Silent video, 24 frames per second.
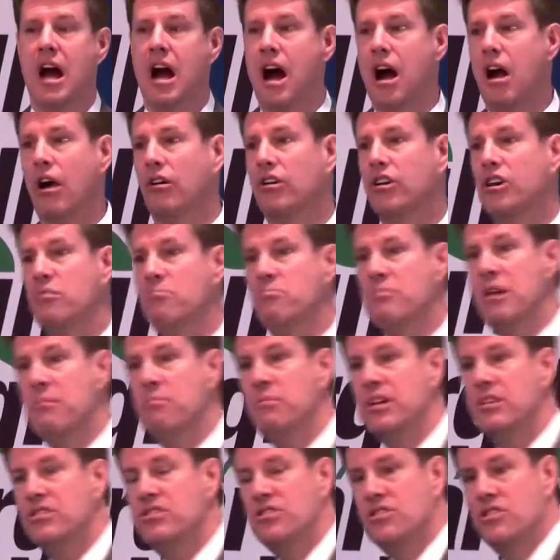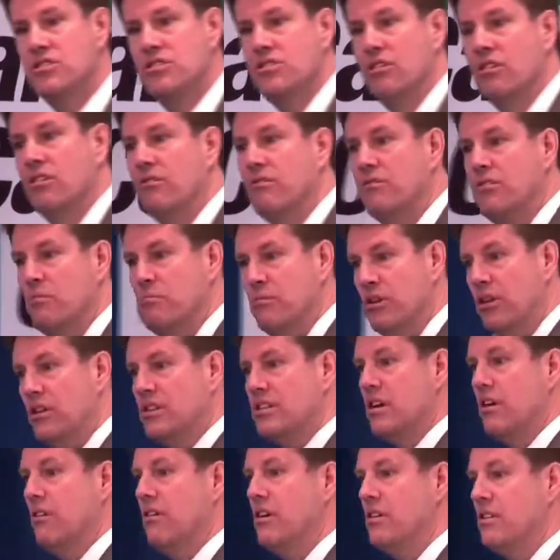Our commitment to serve the
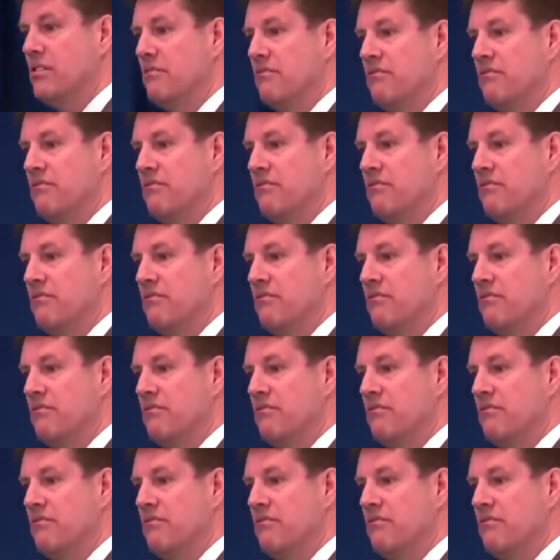military, the